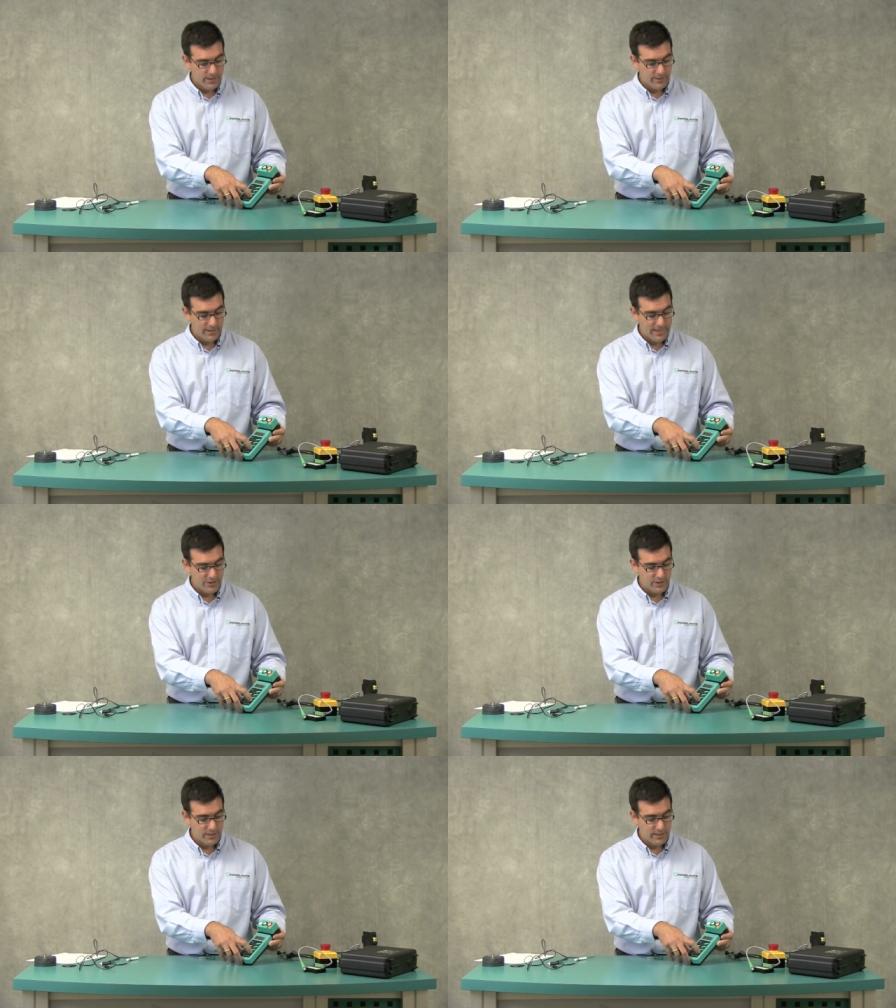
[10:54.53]
it'll
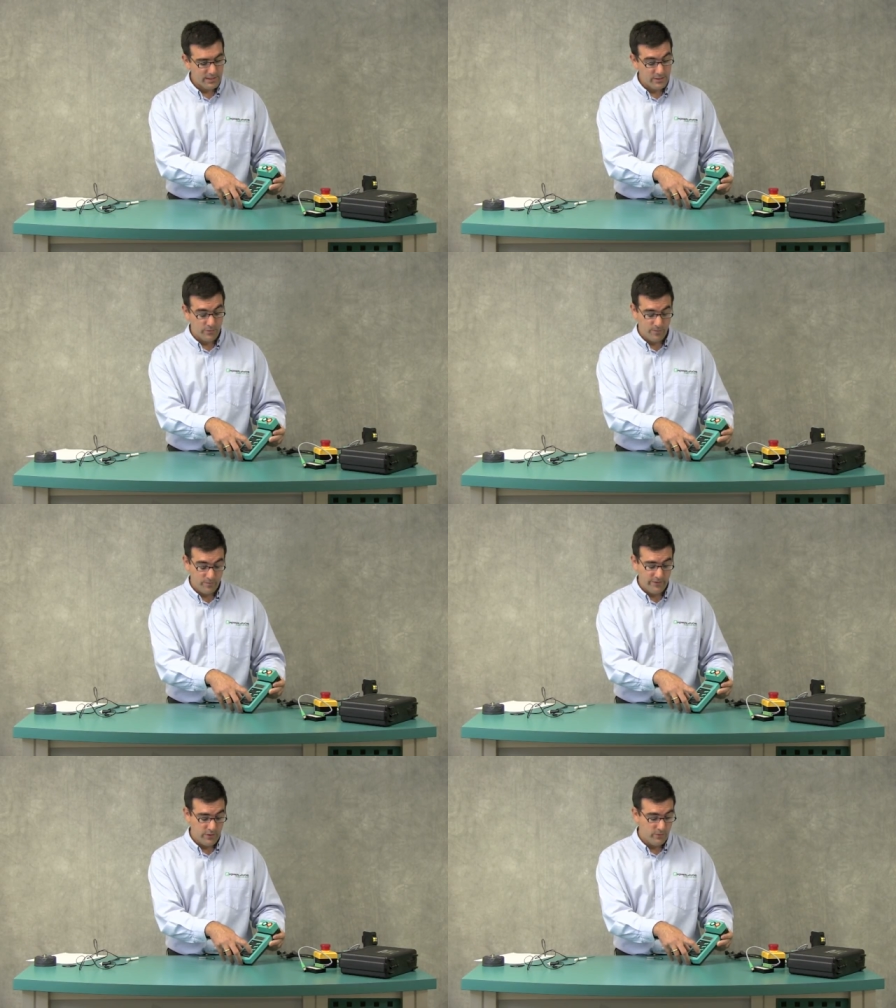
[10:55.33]
actually,
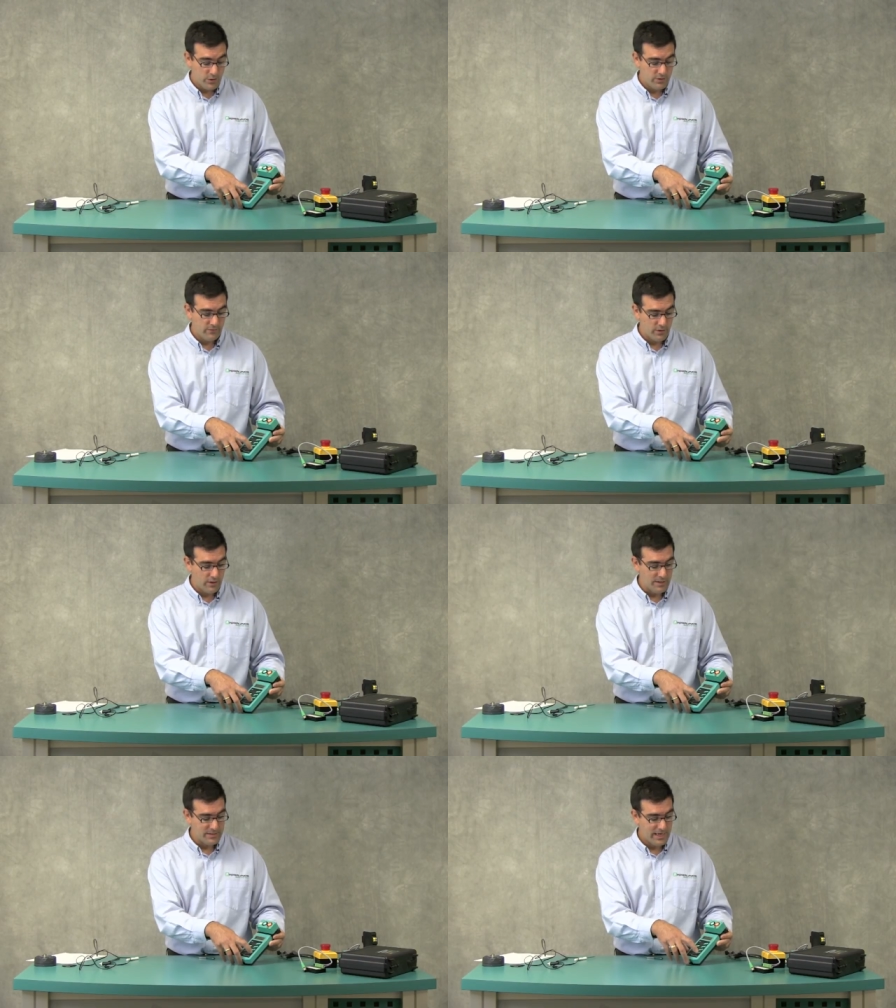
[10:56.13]
if you push it for a
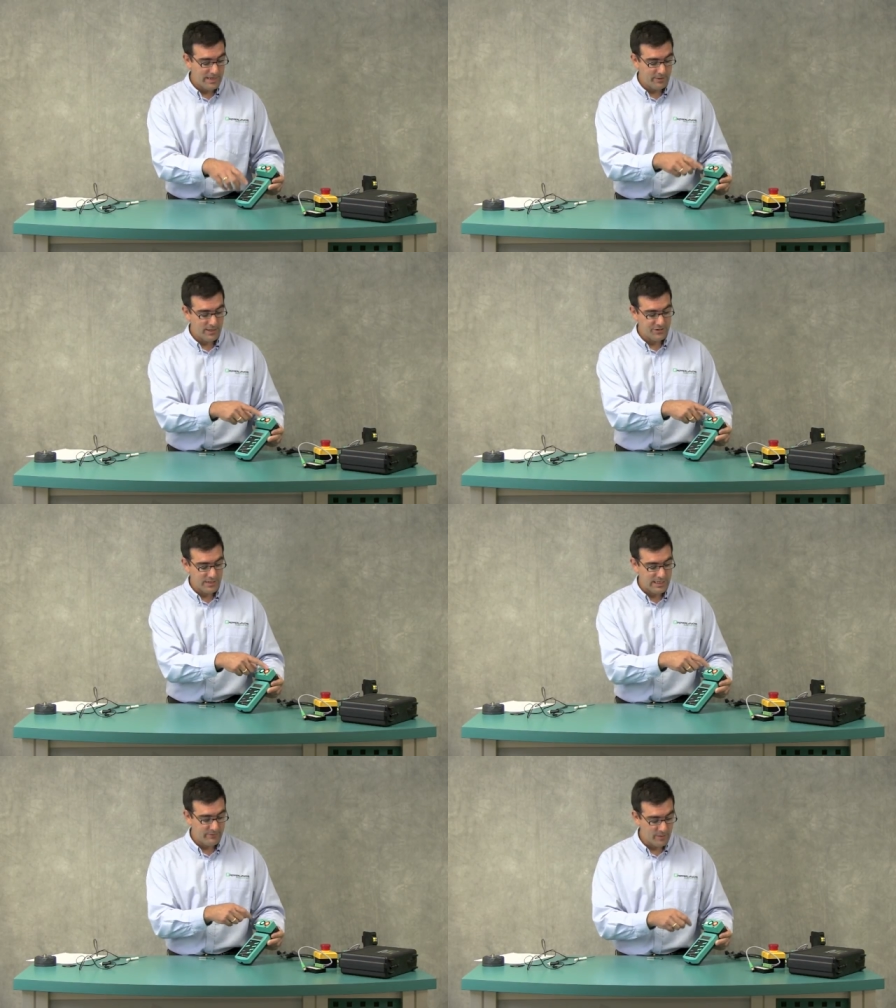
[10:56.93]
long time, it'll
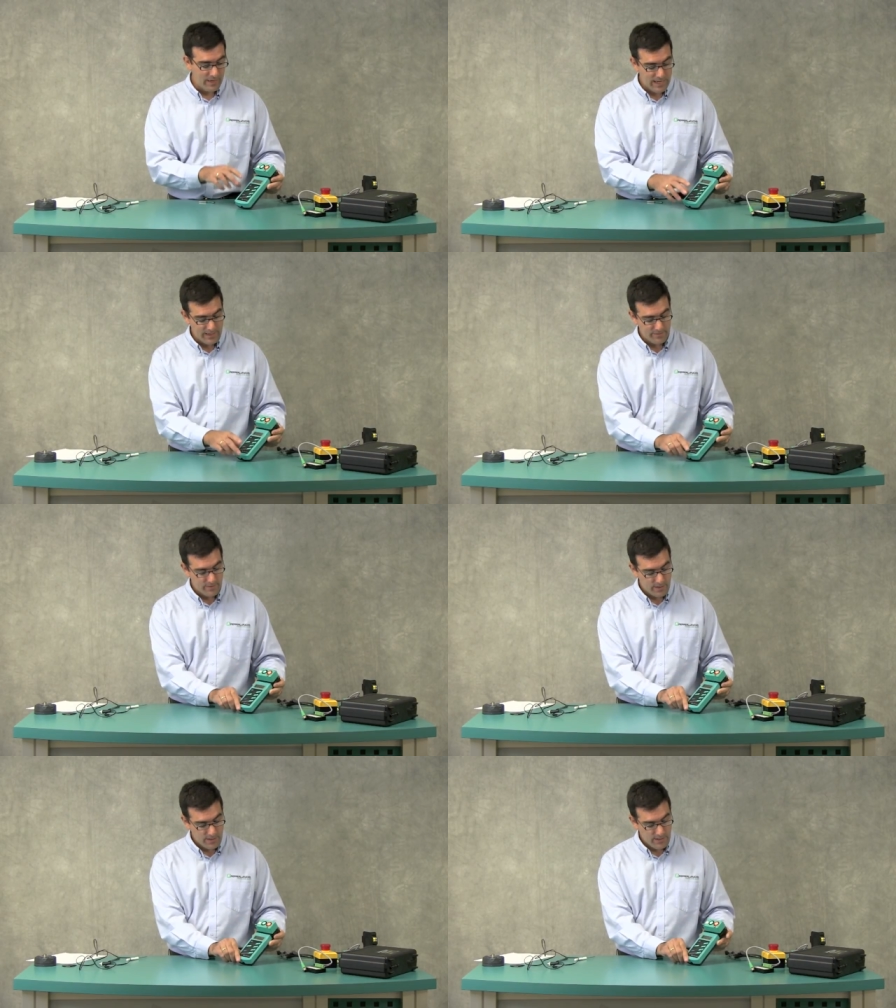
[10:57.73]
actually keep them on.
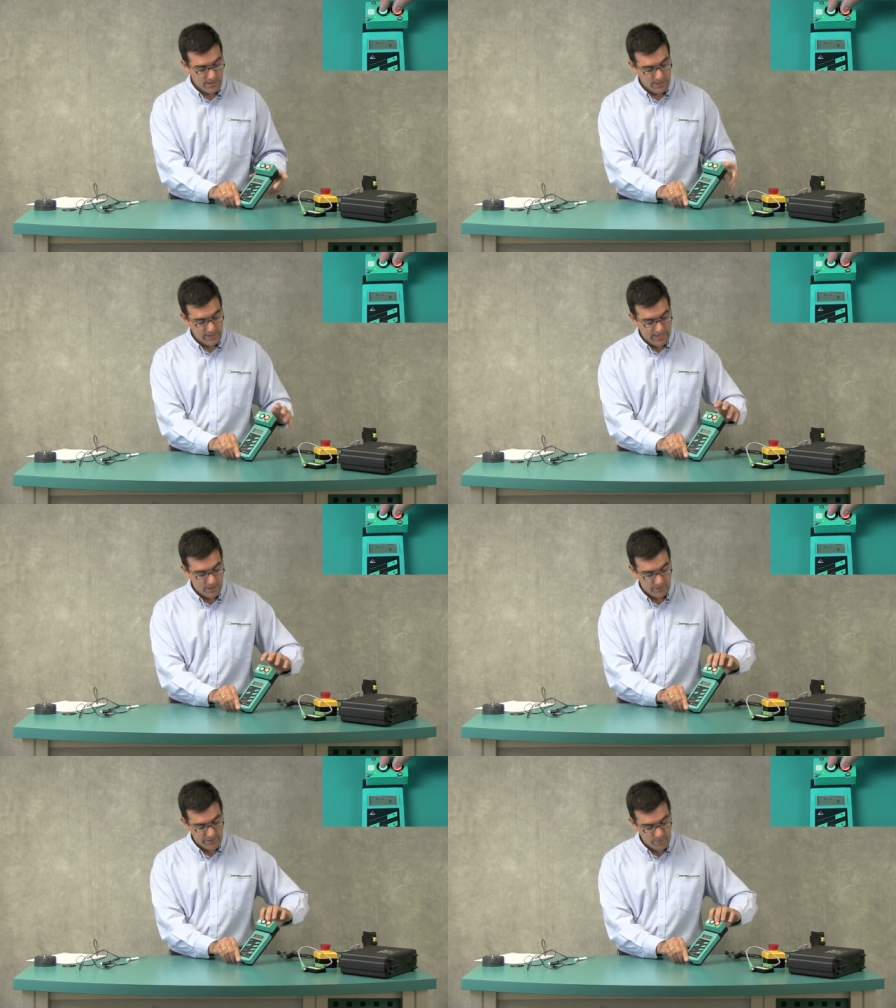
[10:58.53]
And
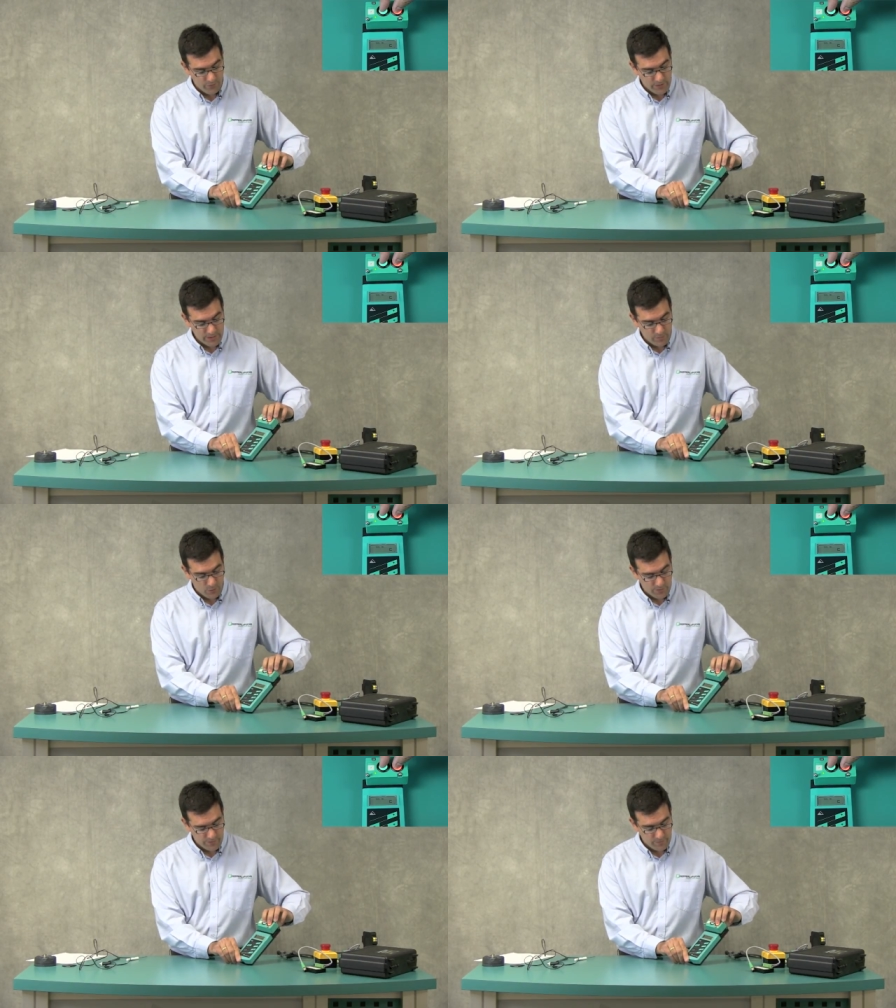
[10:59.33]
now if I press
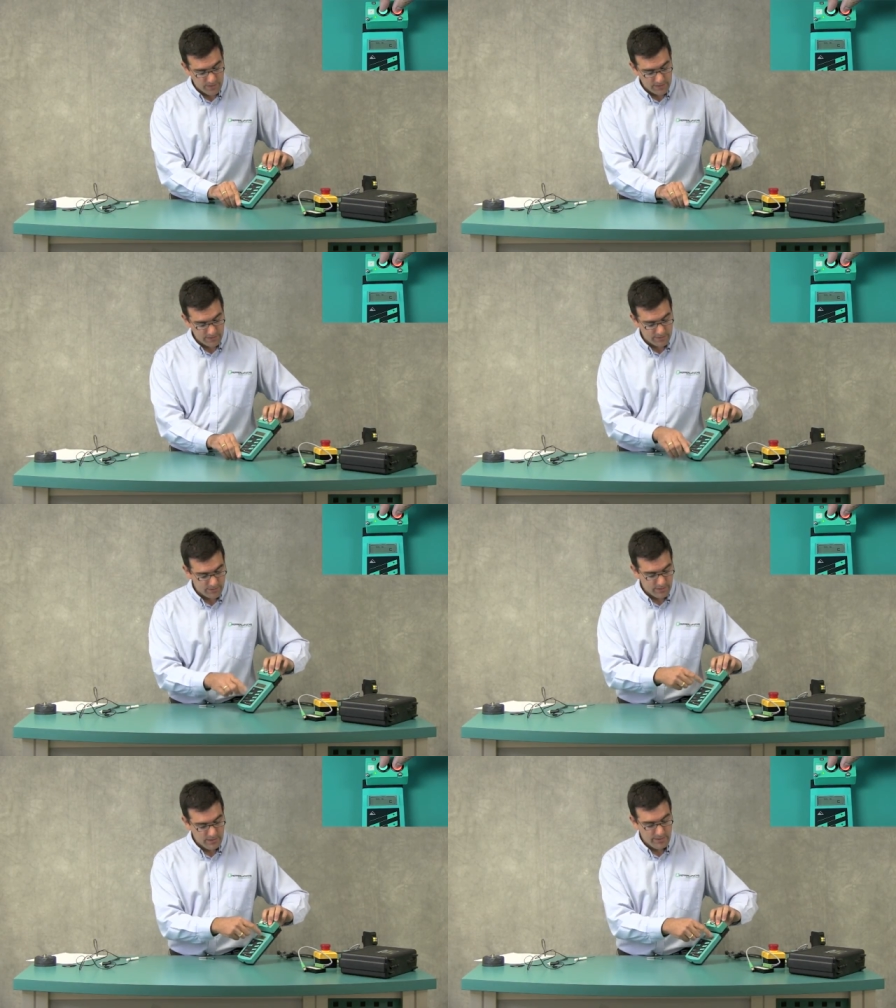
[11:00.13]
both
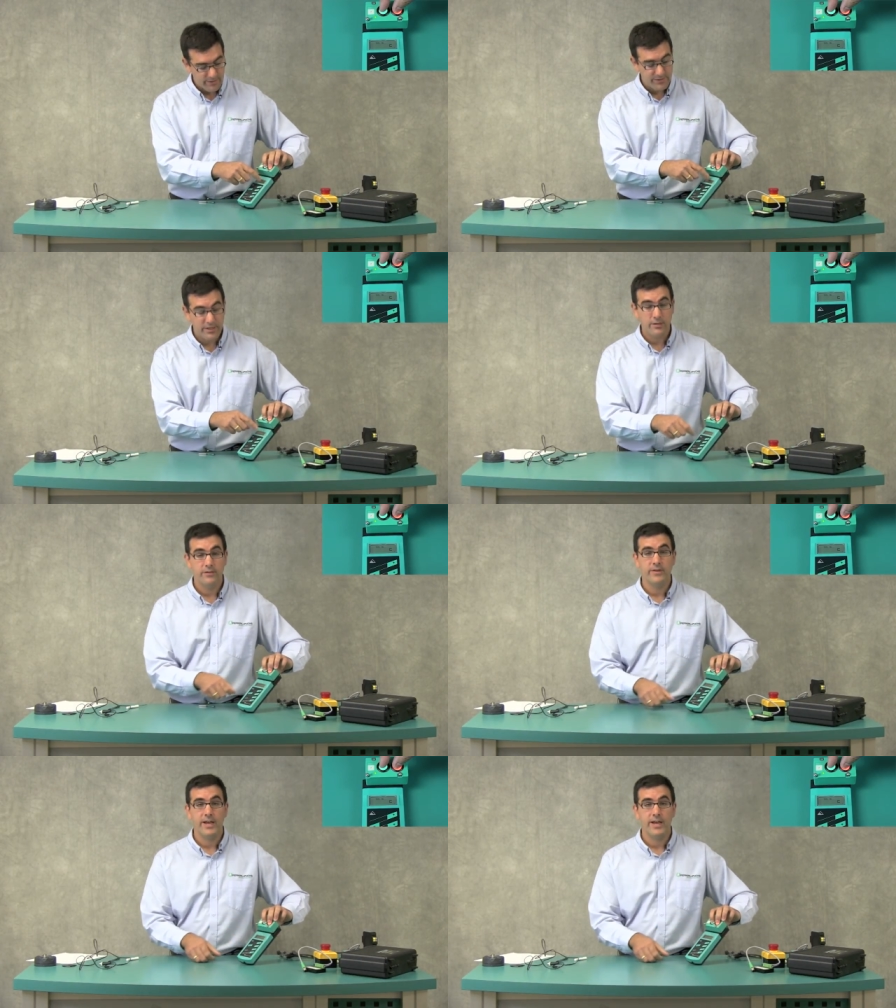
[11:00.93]
buttons, it'll tell you the